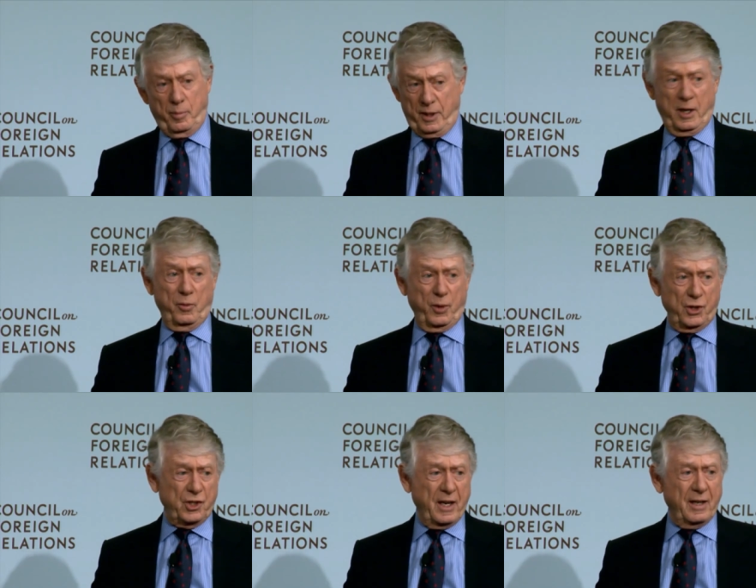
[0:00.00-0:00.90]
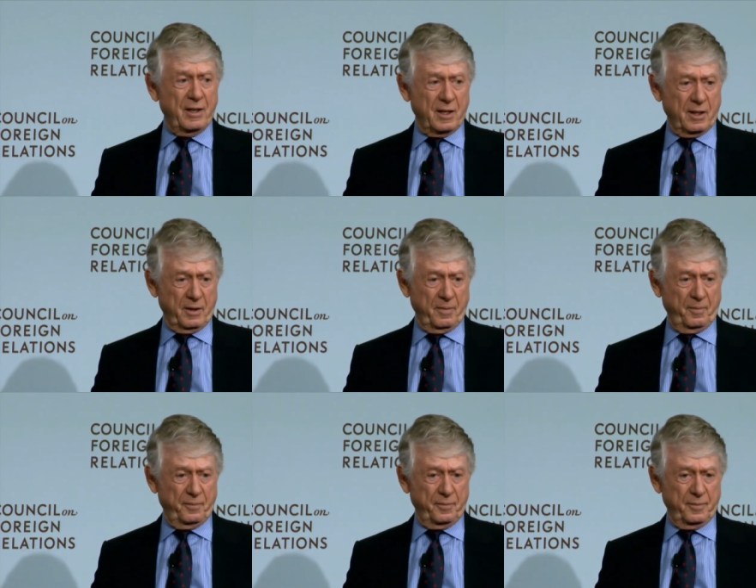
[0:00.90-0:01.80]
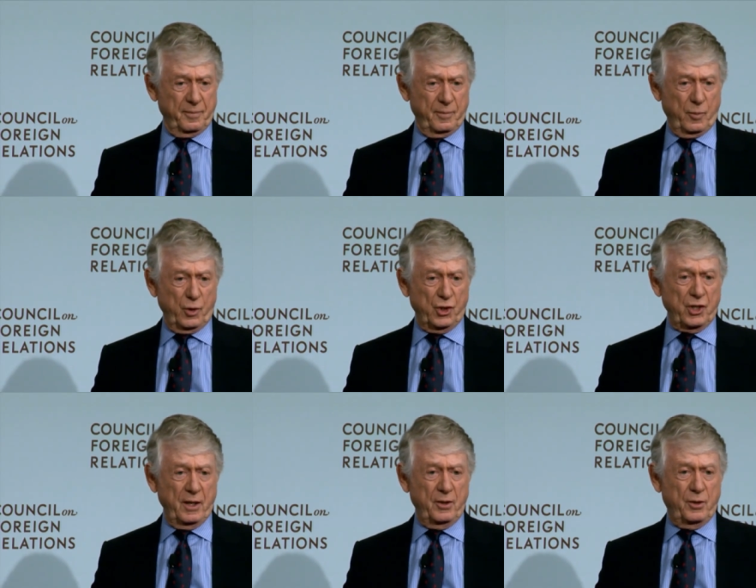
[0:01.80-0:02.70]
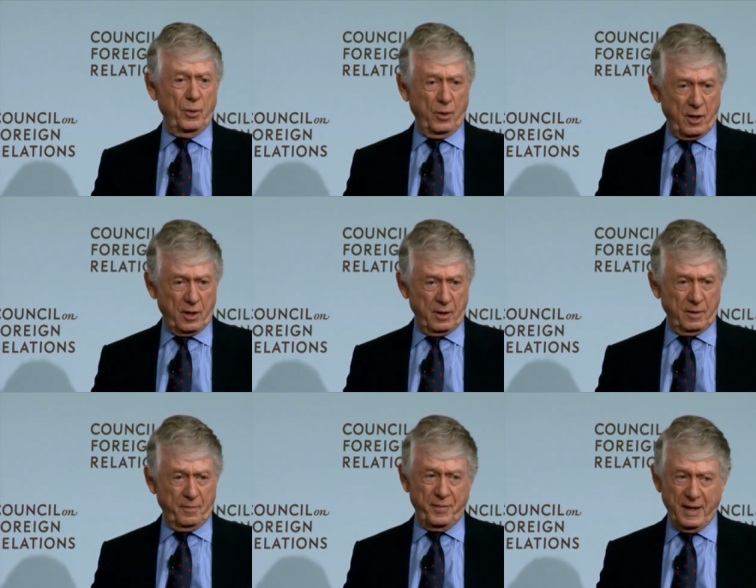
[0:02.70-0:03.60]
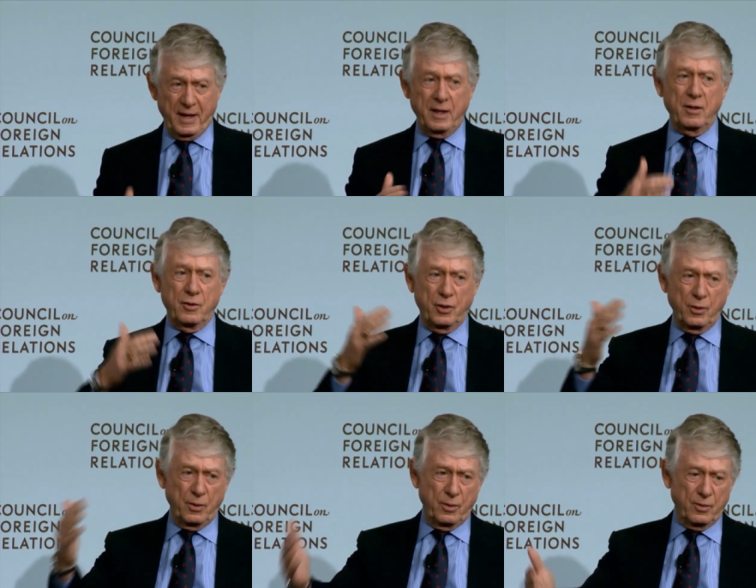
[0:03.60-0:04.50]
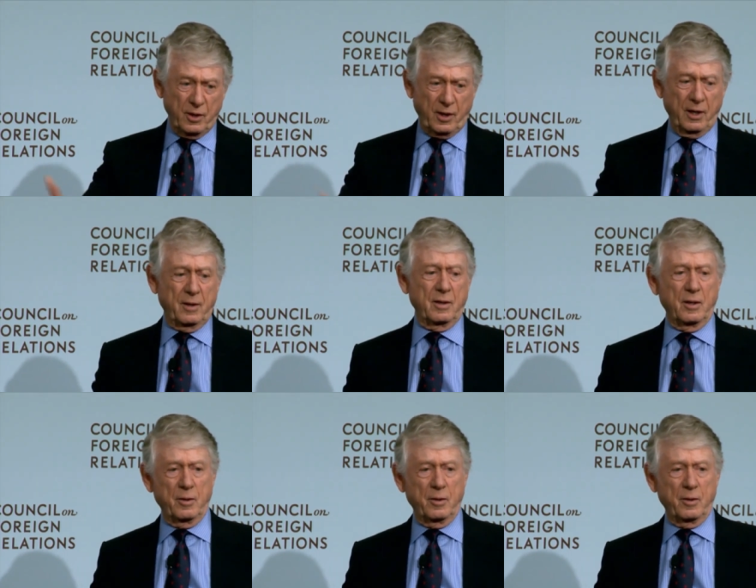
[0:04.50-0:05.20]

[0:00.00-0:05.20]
But then we stayed on. We stayed too long into the Clinton